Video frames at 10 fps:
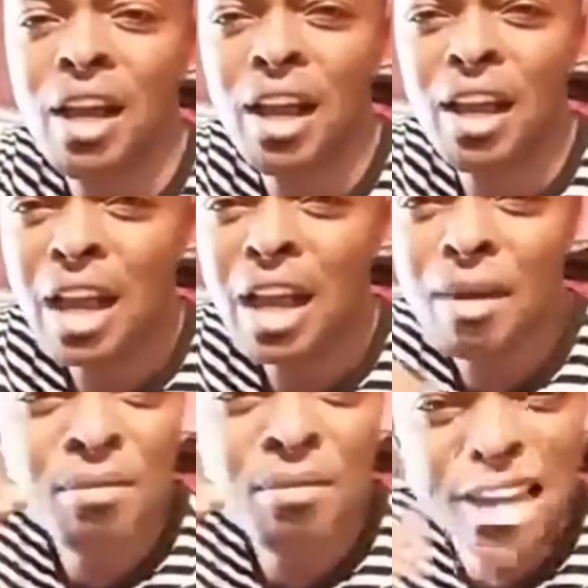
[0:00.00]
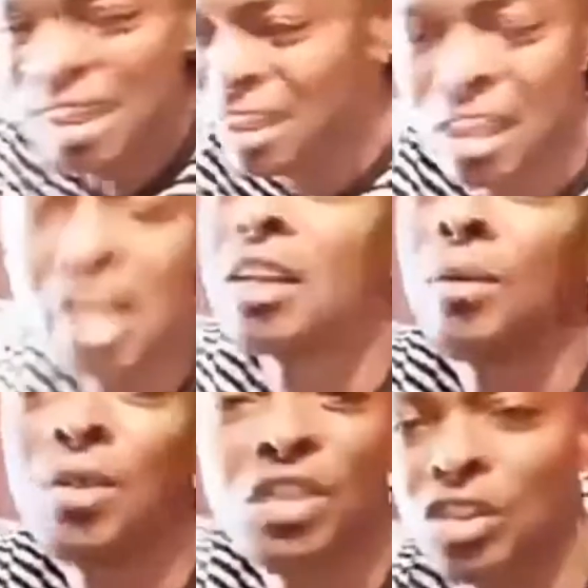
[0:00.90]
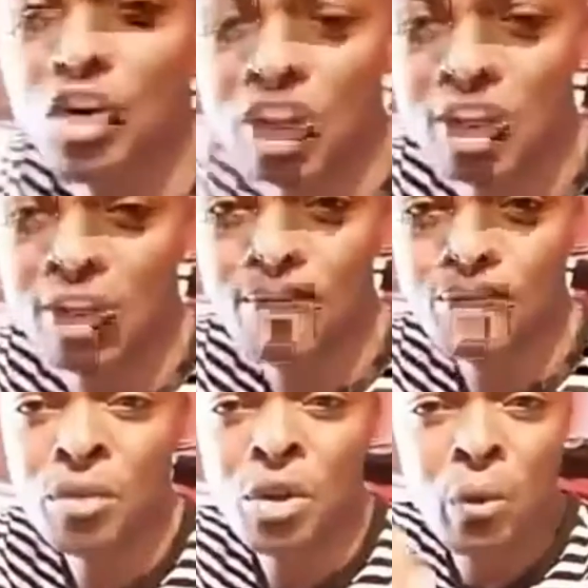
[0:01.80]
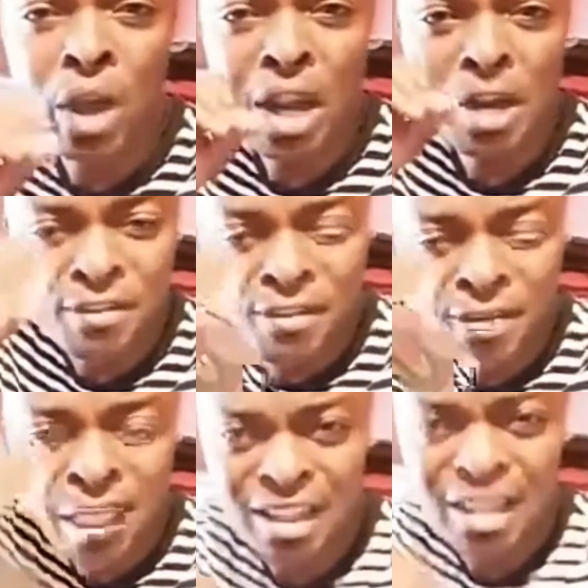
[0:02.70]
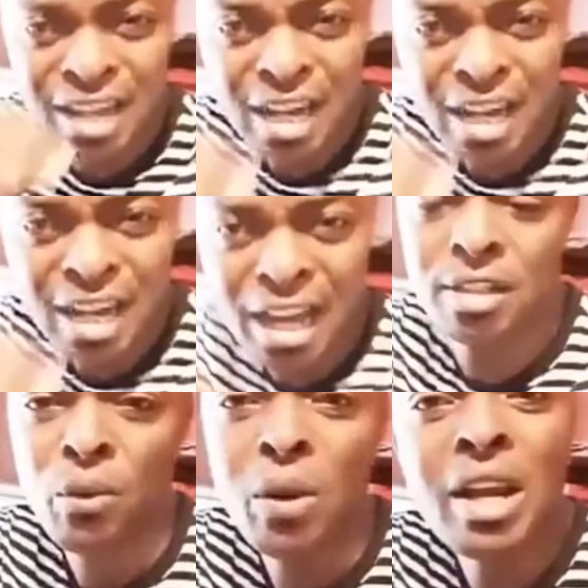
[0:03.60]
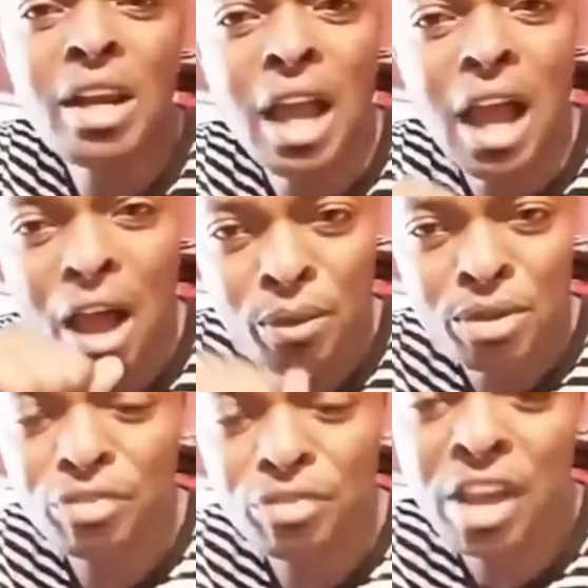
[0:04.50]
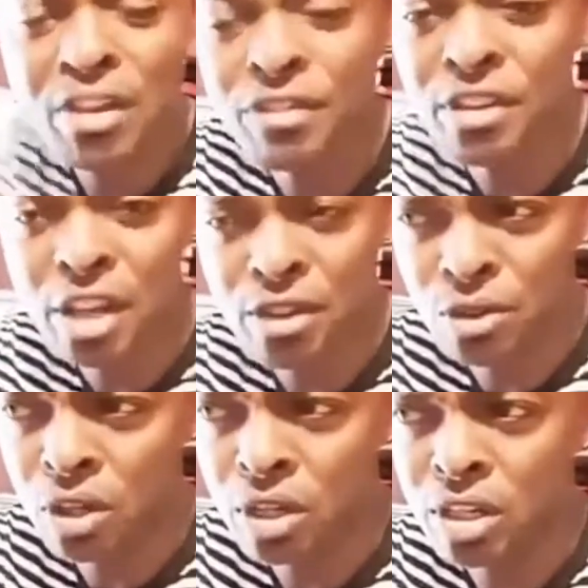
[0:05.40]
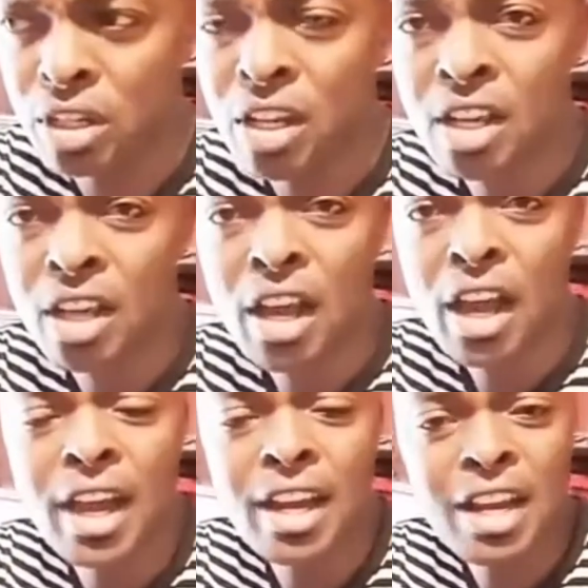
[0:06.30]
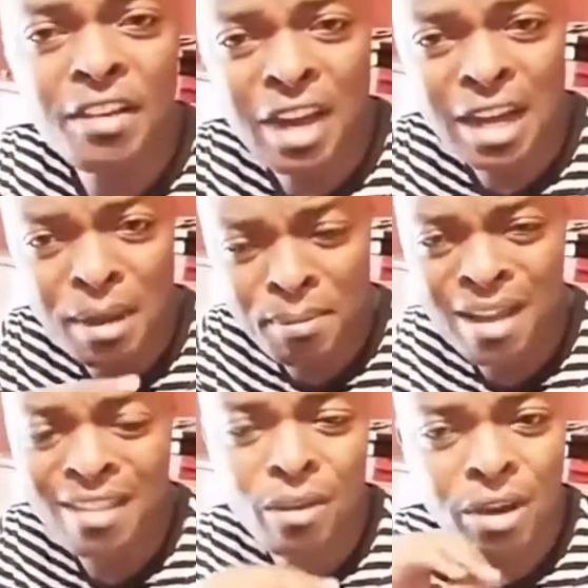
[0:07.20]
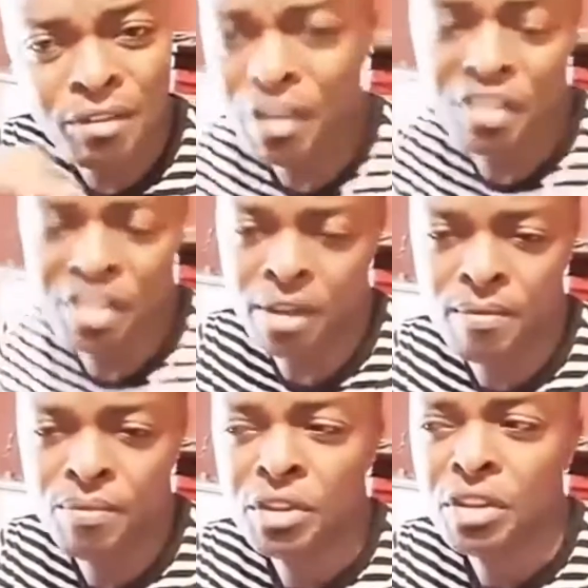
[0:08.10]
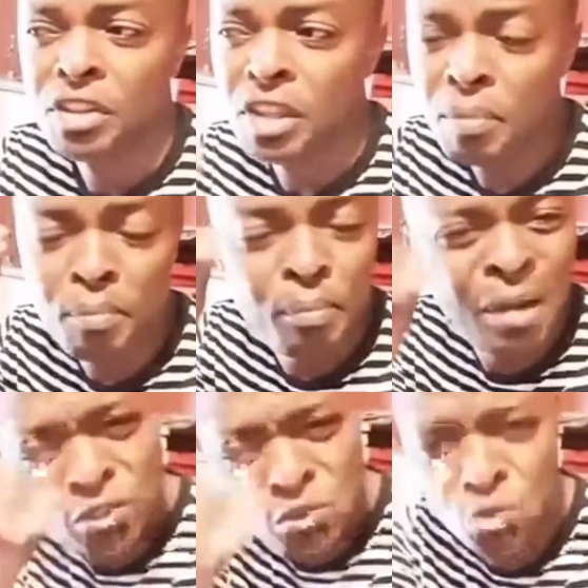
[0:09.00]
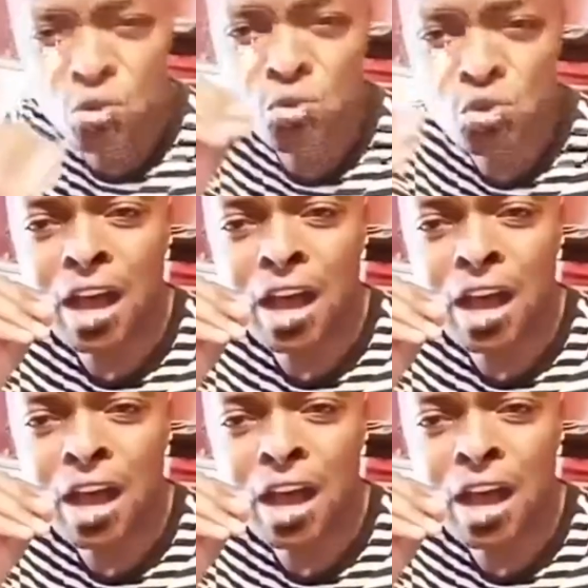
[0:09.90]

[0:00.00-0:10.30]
I am useless, I am nothing without God. When my father died, when I was 5 years old, I never had a mother or a father.